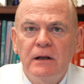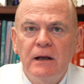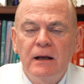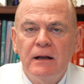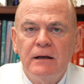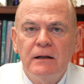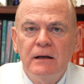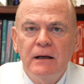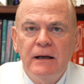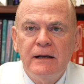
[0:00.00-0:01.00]
and
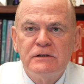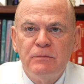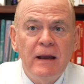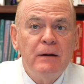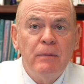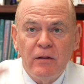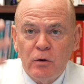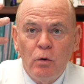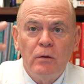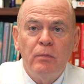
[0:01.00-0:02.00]
it's made by the
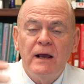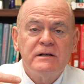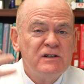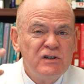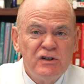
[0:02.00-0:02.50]
choroid plexus,